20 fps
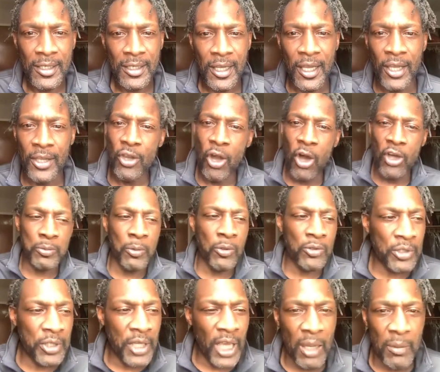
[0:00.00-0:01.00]
And y'all supposed
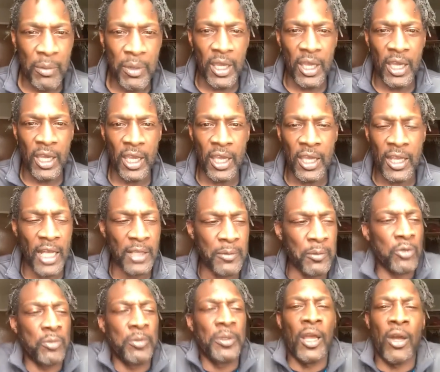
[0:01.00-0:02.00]
to came here and I'm
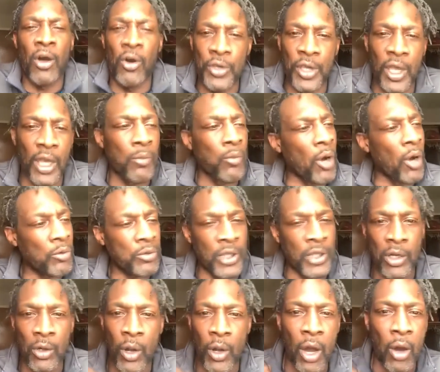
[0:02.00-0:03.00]
supposed to be like, oh yeah, well, they
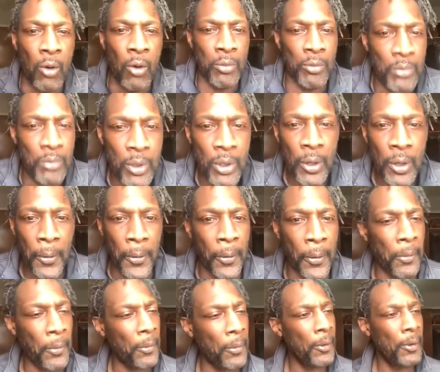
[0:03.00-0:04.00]
go help.
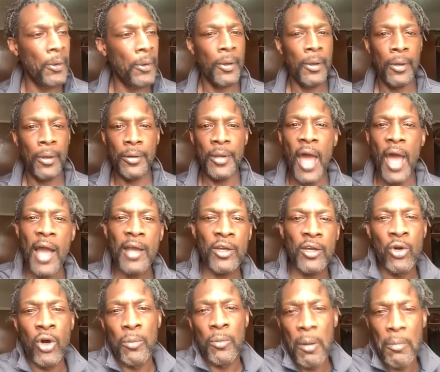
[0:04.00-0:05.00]
Now I can
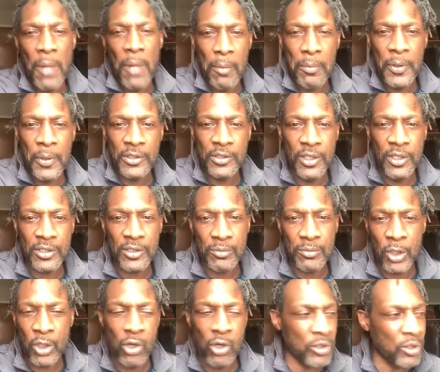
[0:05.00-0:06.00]
go about my business
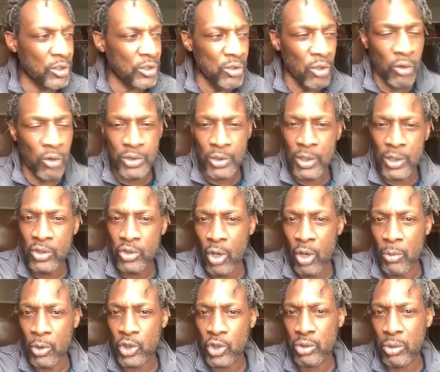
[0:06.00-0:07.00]
because, you know, it's, it's
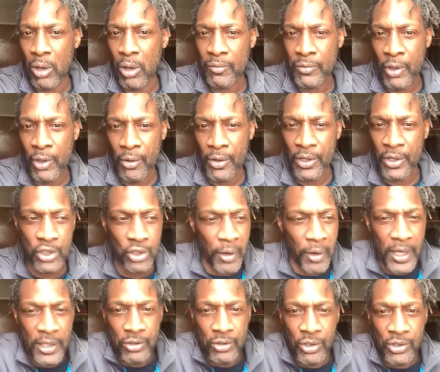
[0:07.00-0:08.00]
almost twelve thirty. The
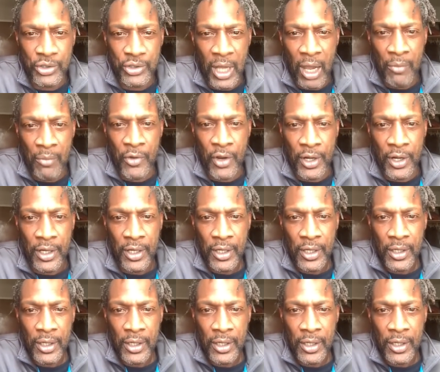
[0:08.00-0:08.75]
train's going to stop running.